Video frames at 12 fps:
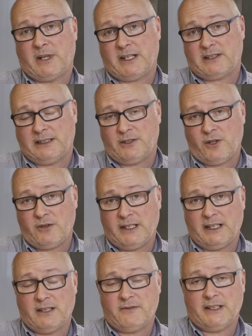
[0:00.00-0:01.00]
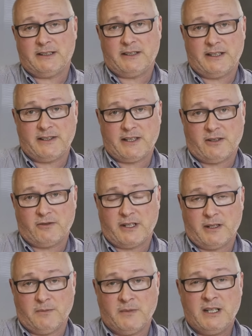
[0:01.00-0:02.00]
but actually Tony invented this
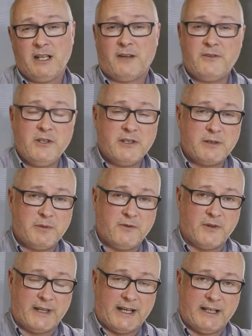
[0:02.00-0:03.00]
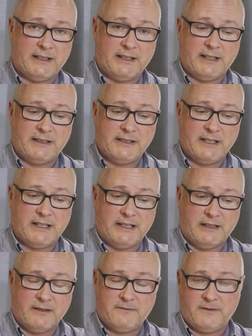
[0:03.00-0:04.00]
algorithm a few years before that in
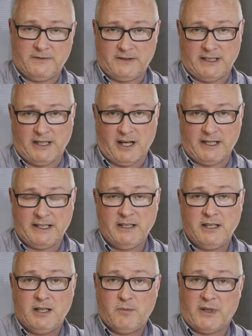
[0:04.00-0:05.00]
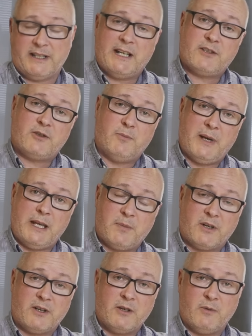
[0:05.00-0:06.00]
1959, but the actual
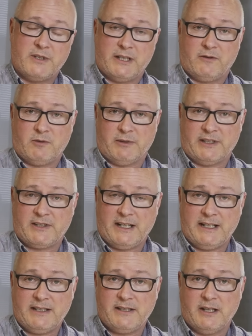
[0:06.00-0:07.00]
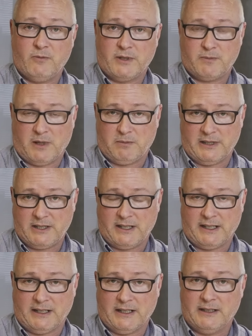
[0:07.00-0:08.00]
paper, which everyone cites, was published
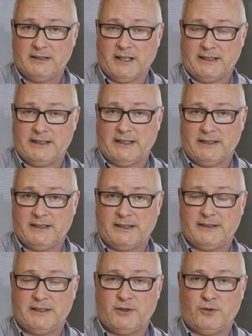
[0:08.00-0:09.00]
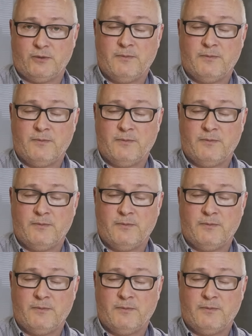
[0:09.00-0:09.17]
in 1962.